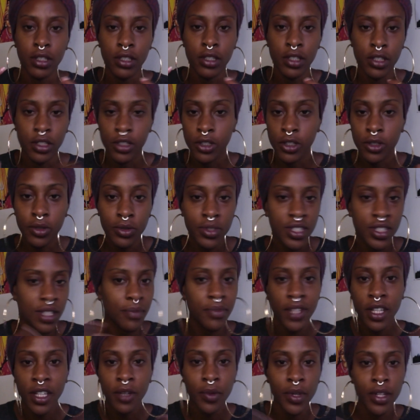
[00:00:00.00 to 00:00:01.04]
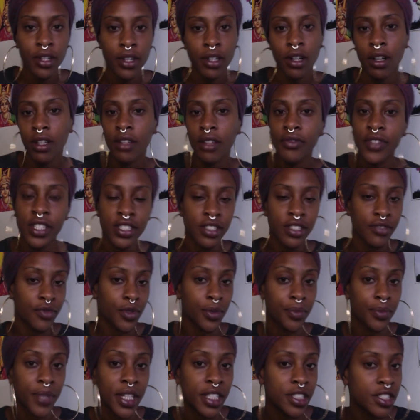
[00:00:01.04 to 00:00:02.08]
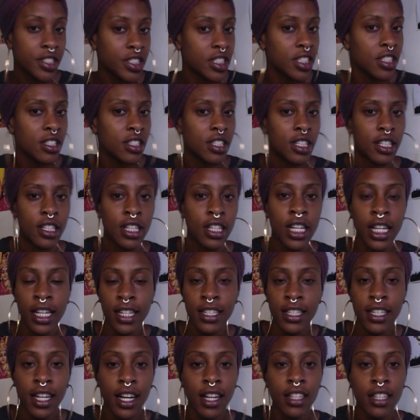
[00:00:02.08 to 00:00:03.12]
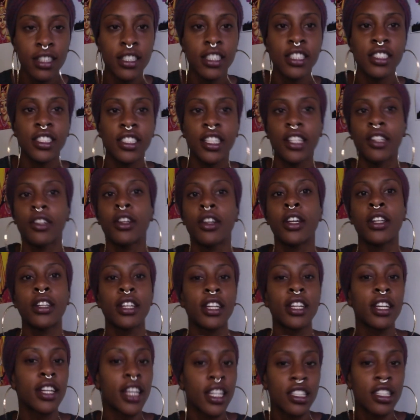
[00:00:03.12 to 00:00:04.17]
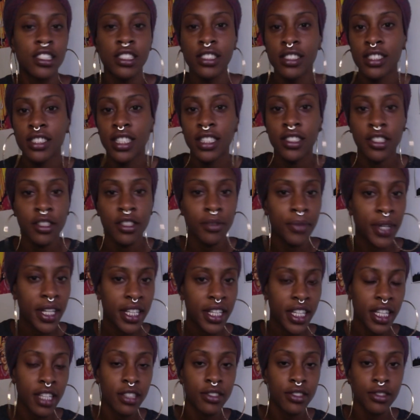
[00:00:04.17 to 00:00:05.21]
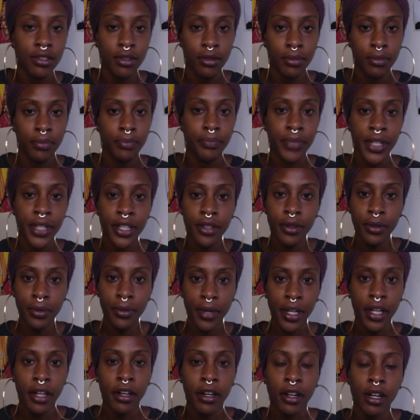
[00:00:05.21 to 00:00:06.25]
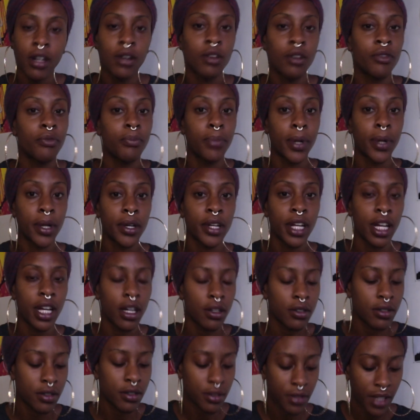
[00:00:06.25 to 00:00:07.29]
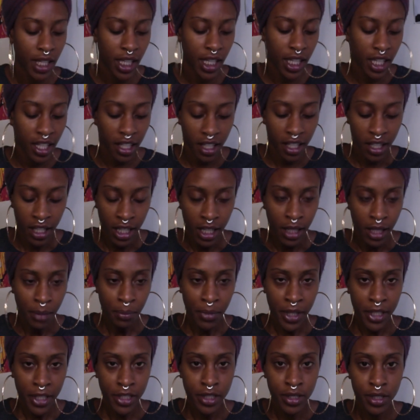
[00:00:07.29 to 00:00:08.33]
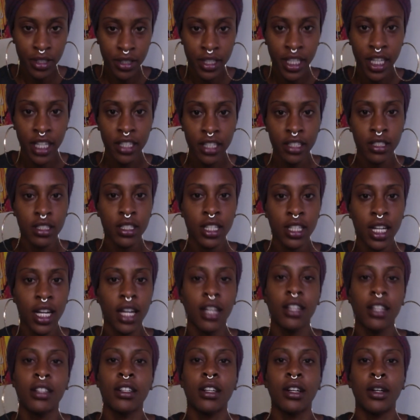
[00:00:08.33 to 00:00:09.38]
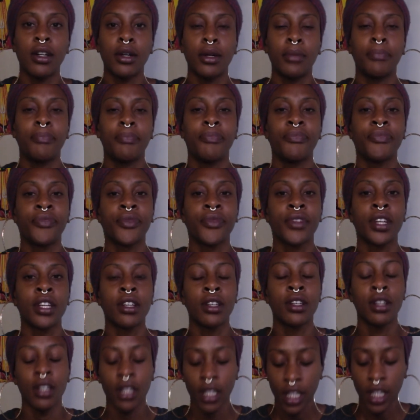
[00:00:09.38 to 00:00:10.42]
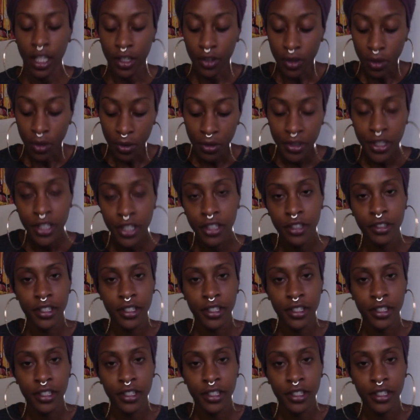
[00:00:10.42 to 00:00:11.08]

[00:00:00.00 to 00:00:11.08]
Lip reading: do something with all of this information and knowledge and the connections that you're making. So be aware of burnout, okay? Make sure that you're not ignoring your